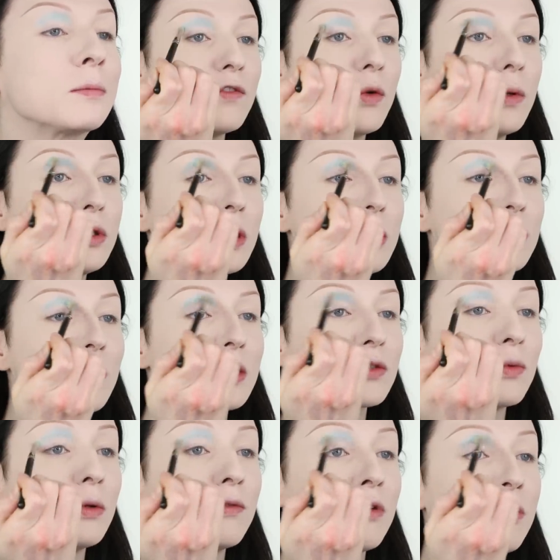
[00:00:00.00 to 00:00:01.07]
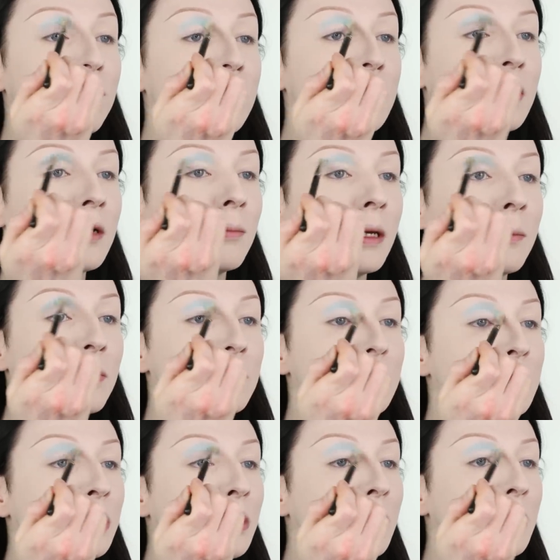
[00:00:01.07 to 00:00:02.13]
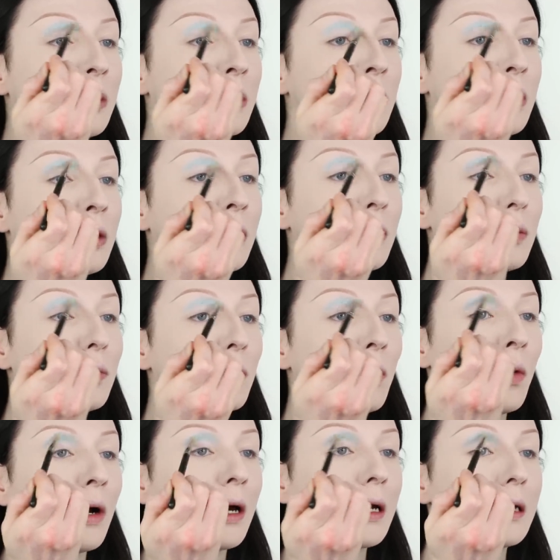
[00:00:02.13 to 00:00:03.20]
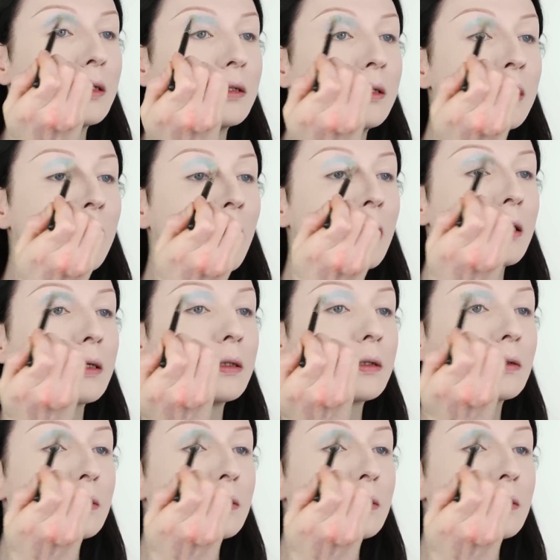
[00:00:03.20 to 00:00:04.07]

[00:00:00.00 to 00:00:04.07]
for which I trust will reveal my most wide neck.